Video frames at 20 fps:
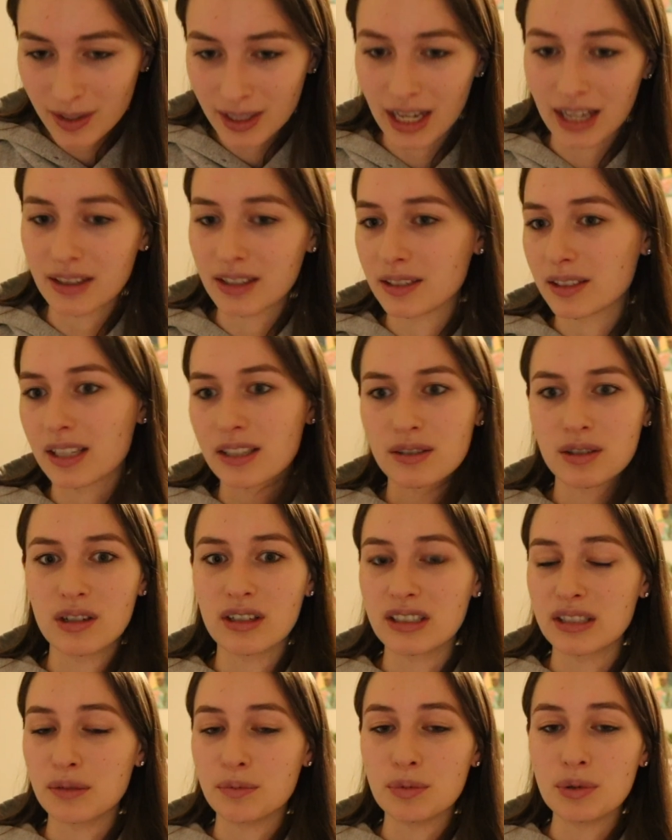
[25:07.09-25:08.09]
I think that
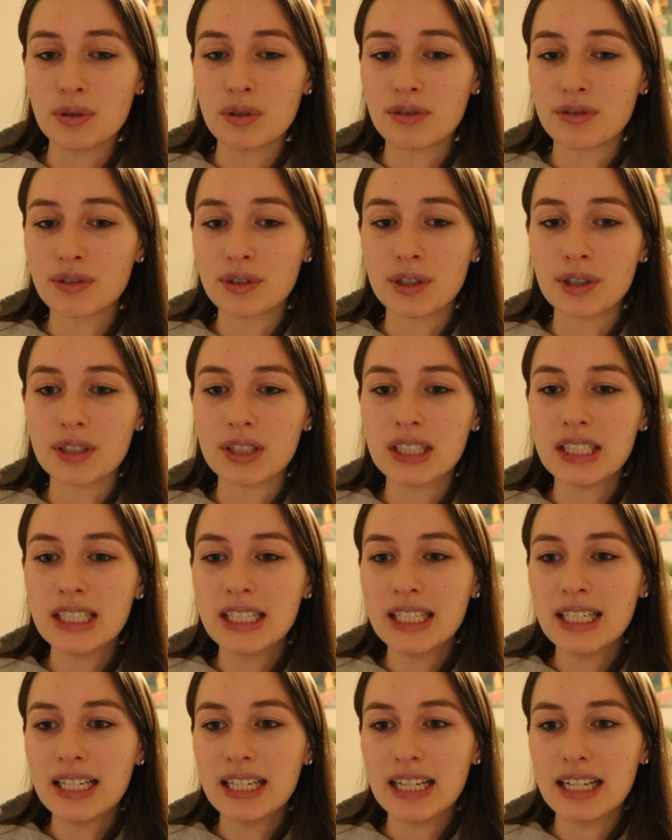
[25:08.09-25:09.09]
song is beautiful,
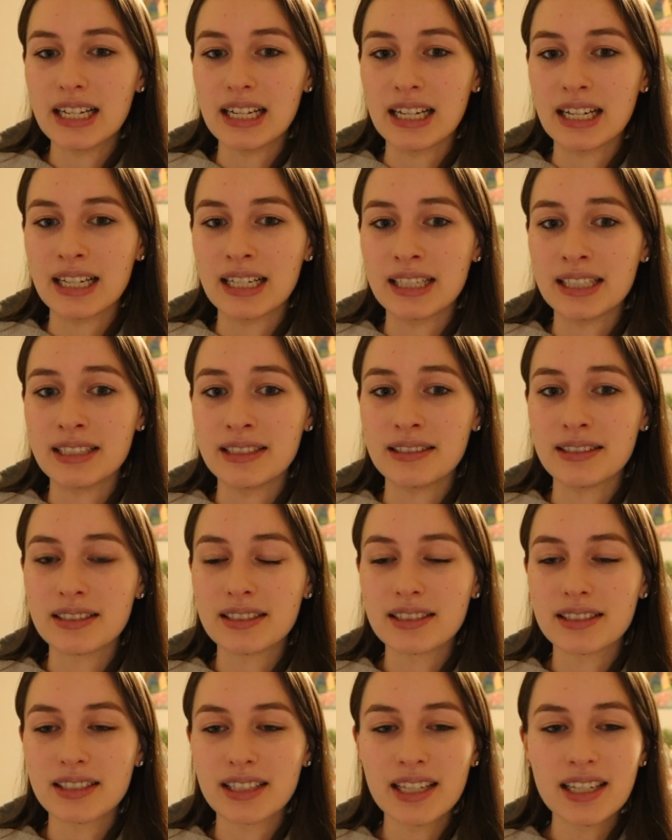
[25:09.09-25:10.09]
and
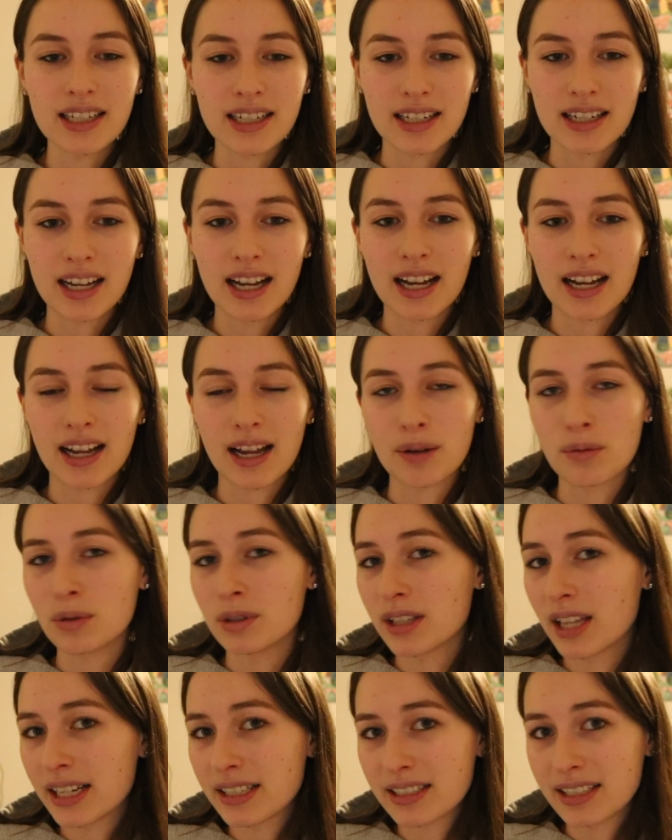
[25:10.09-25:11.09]
yeah, I would
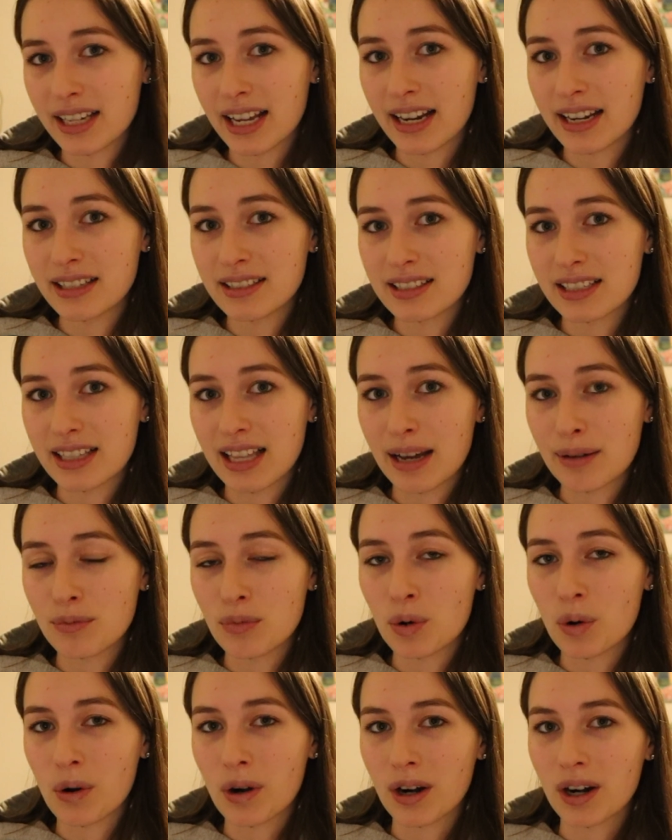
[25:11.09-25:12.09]
like to get into that
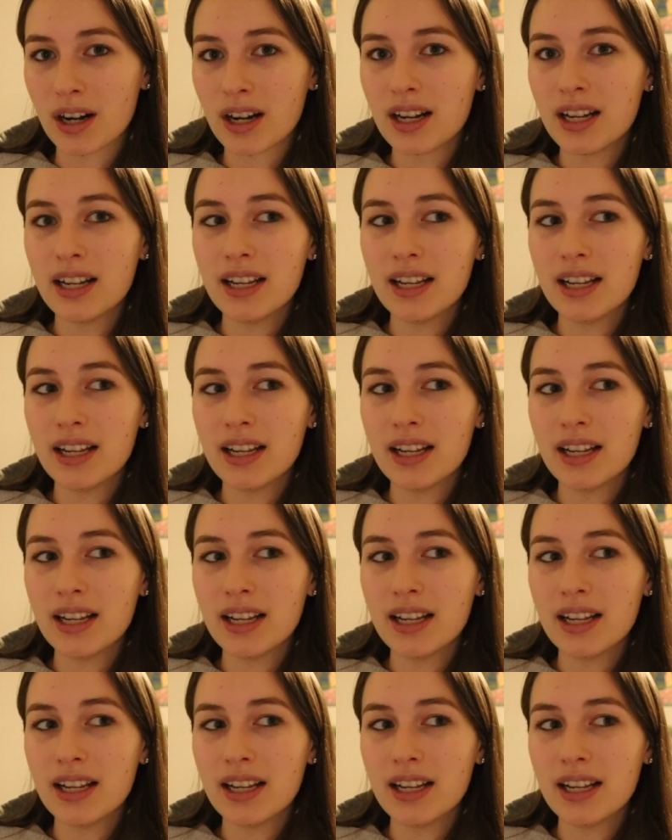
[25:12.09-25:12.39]
more,